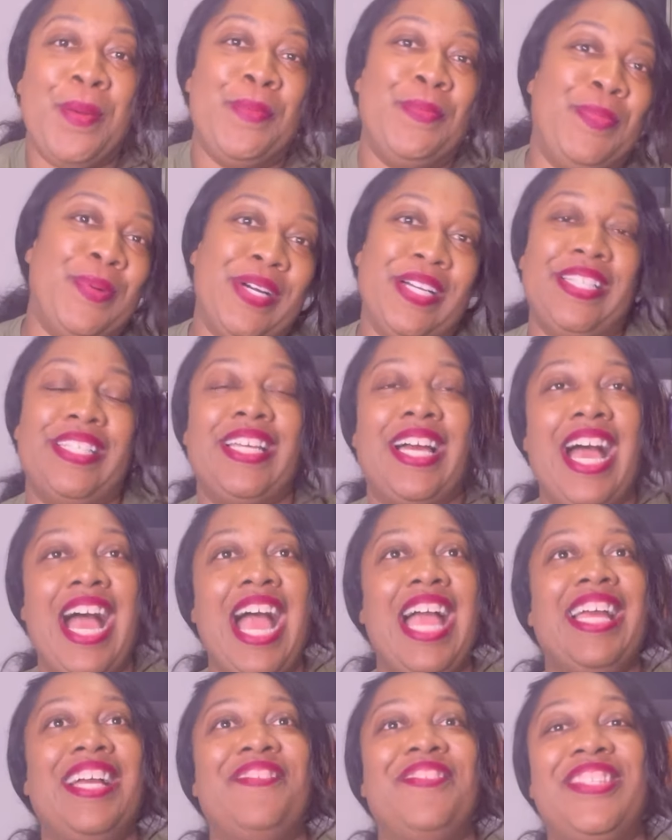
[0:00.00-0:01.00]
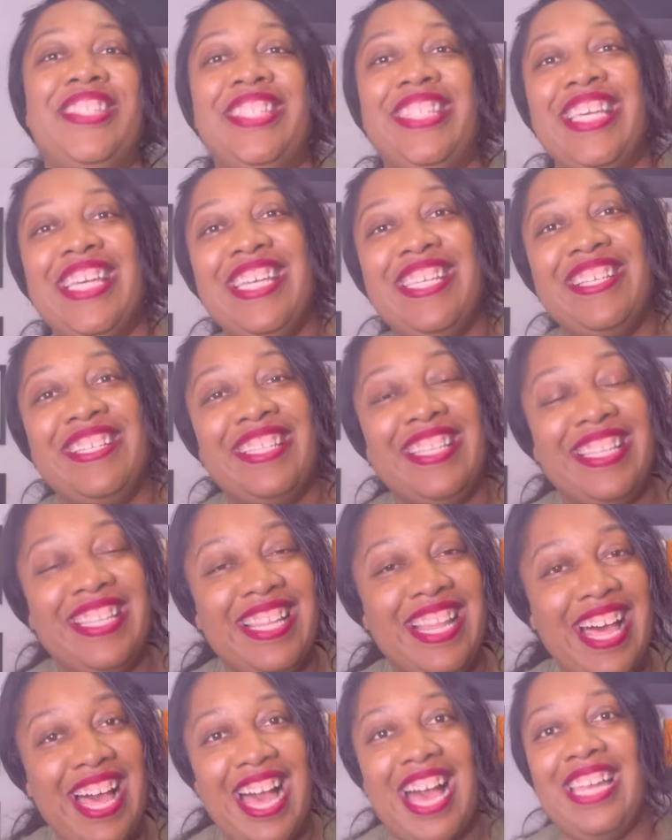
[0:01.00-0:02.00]
But I have seen a
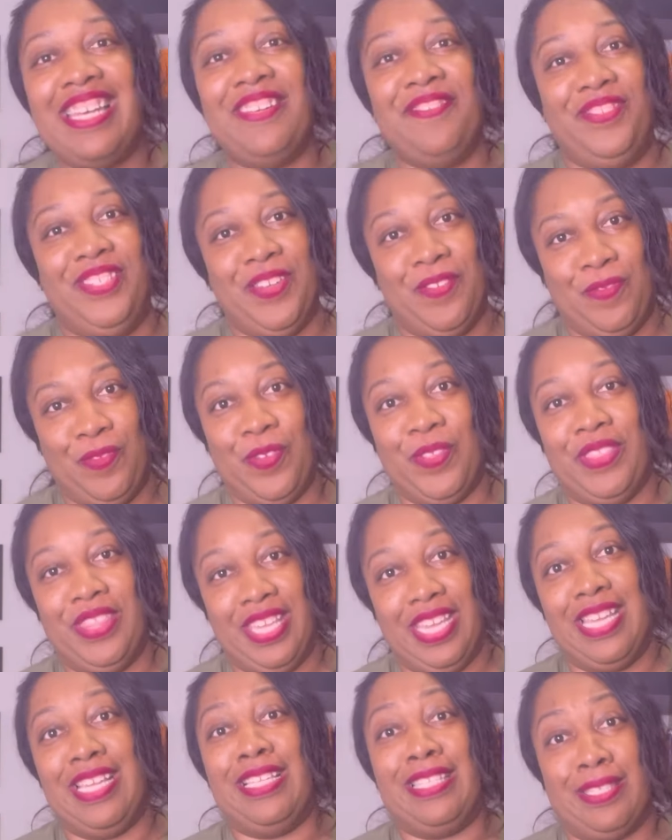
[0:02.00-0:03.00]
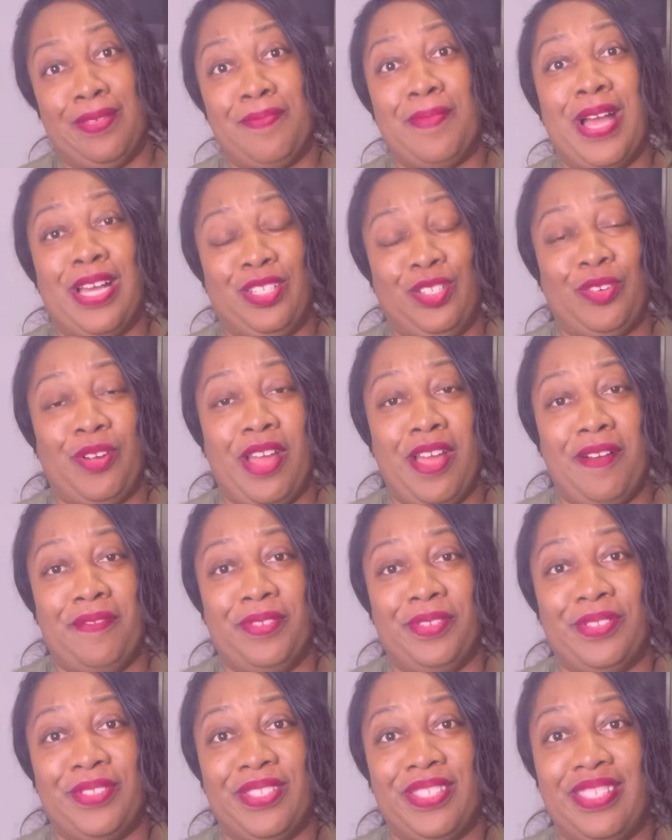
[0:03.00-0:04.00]
lot of different things in my
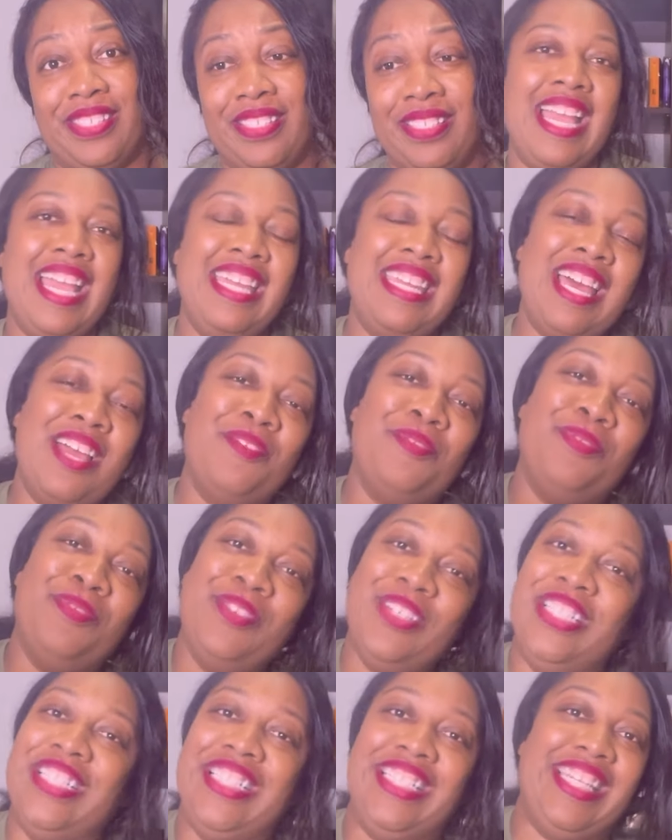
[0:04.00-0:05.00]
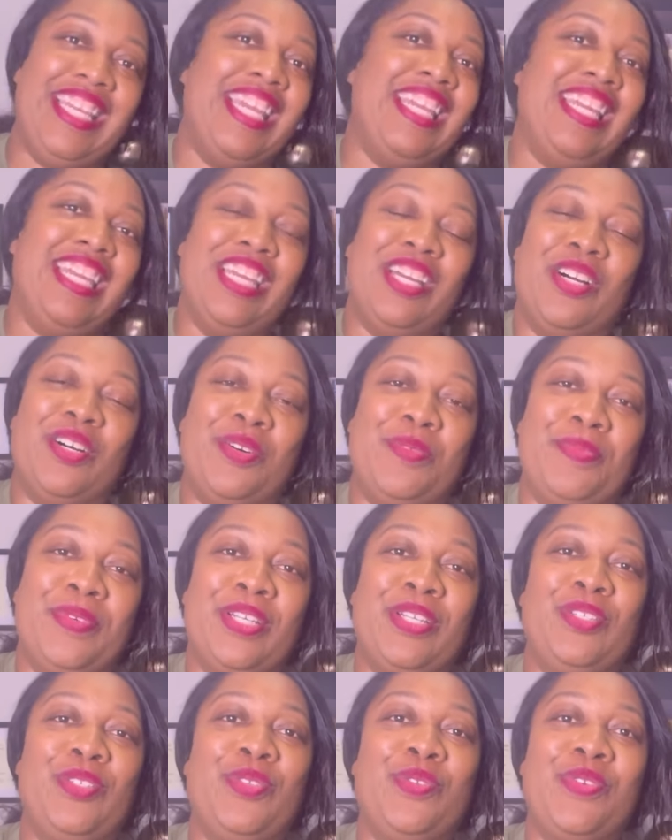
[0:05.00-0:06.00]
travels. And I really can't help but
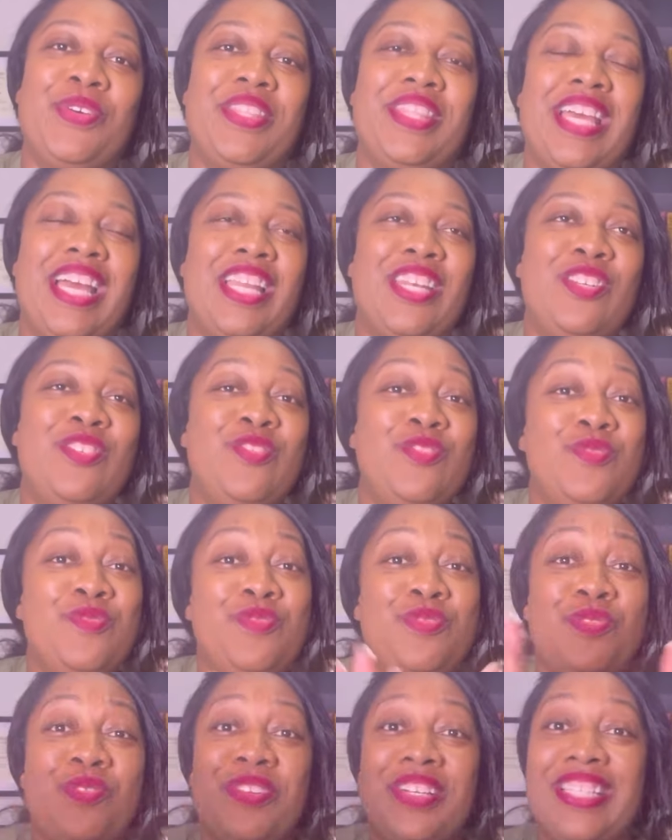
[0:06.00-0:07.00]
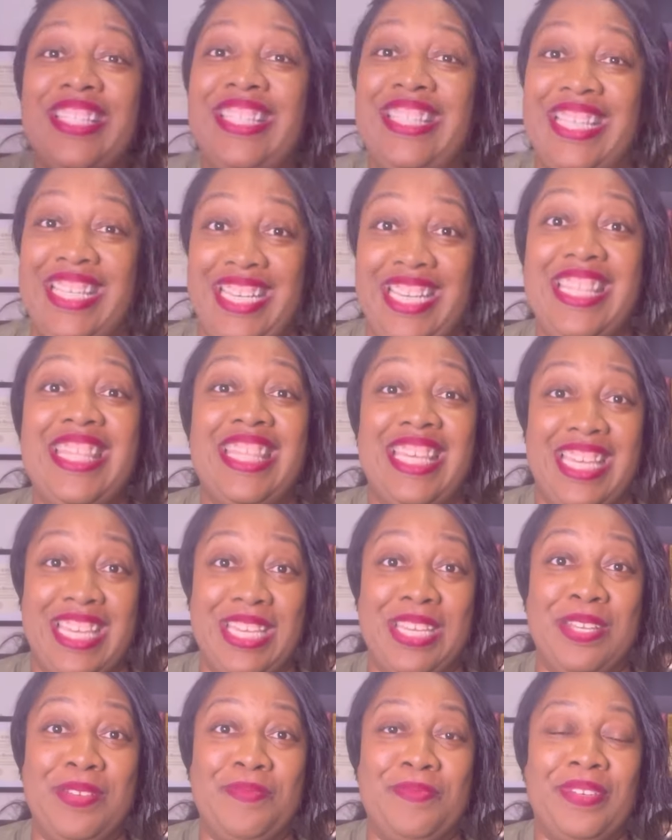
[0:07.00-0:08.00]
adore that New York City
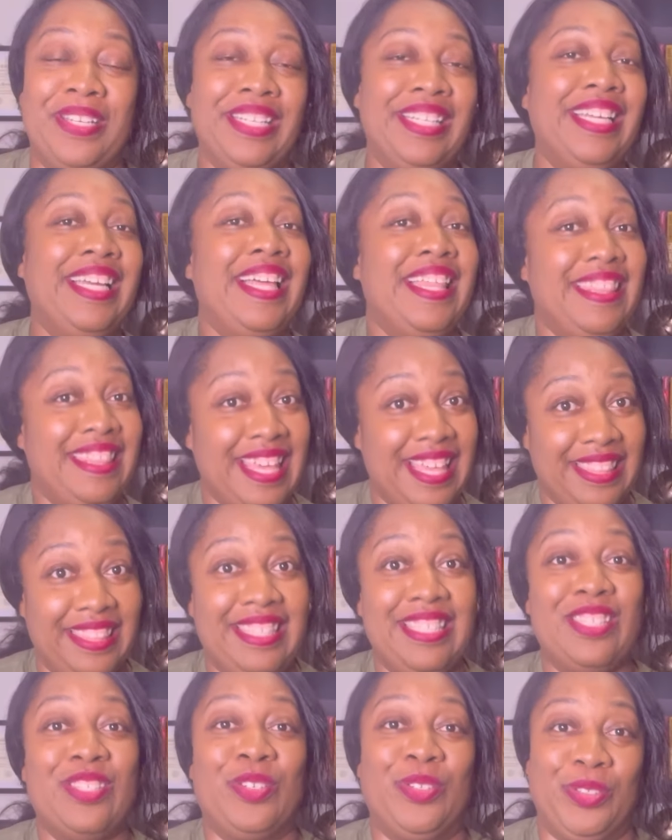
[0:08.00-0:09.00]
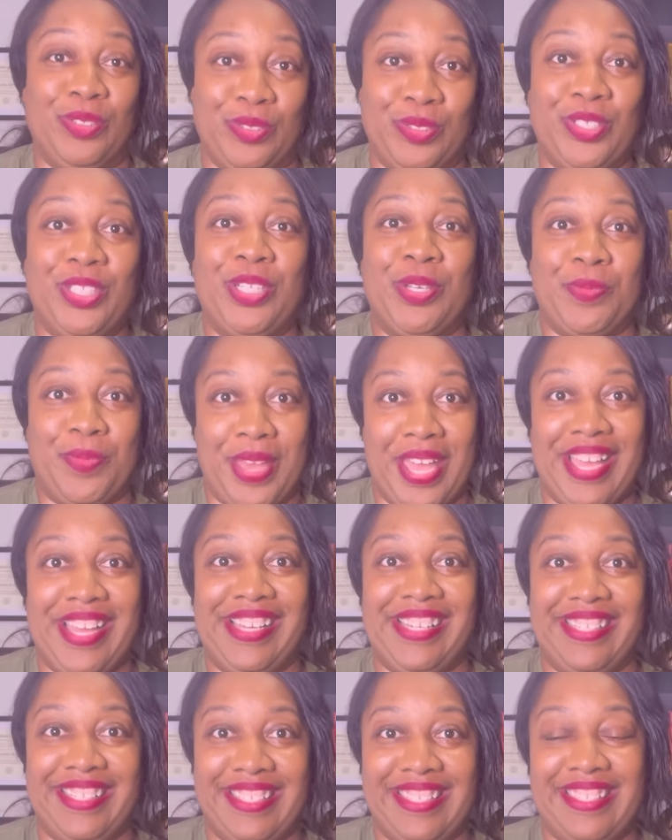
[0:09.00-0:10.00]
theme that this cruise ship
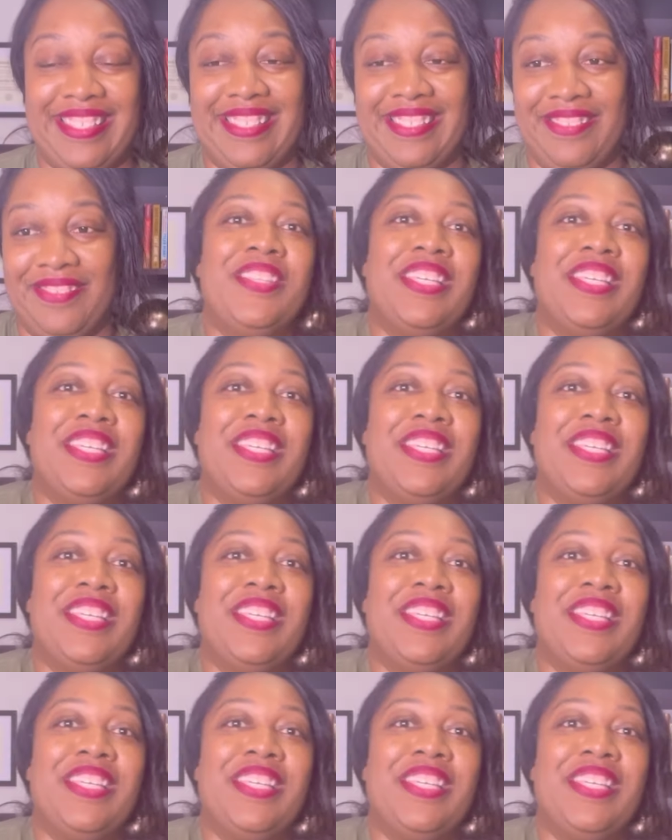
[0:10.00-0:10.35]
has.